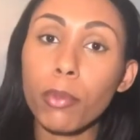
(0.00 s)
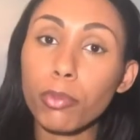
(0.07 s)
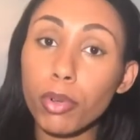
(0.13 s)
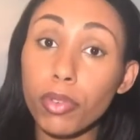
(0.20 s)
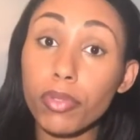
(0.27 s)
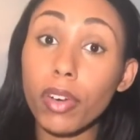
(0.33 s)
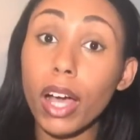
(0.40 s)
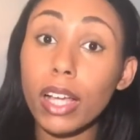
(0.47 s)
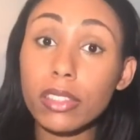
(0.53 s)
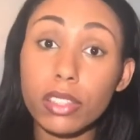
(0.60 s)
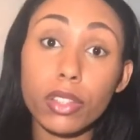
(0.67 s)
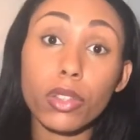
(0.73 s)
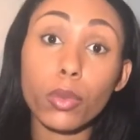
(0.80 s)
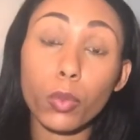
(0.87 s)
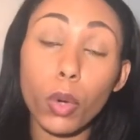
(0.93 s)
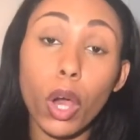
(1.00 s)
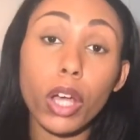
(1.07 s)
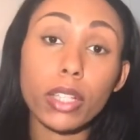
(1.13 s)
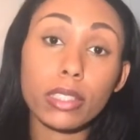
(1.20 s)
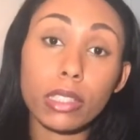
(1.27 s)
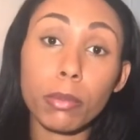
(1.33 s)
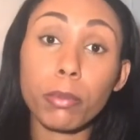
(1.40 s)
providing the work
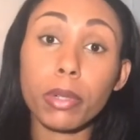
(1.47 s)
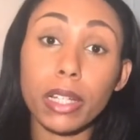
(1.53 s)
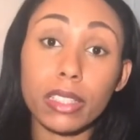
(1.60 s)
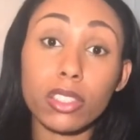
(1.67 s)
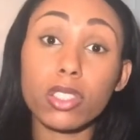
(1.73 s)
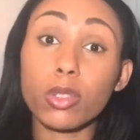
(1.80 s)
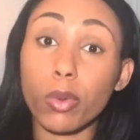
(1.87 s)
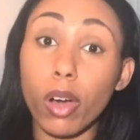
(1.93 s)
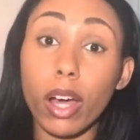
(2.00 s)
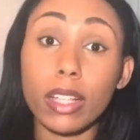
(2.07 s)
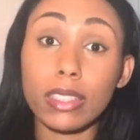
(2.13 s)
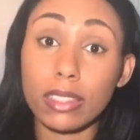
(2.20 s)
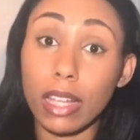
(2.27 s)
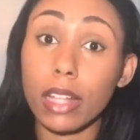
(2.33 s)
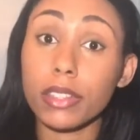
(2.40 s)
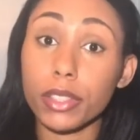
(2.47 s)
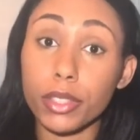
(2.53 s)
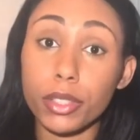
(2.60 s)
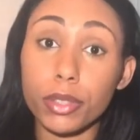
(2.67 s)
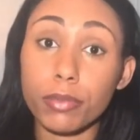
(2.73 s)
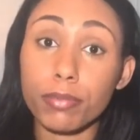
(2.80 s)
is completed to a high standard.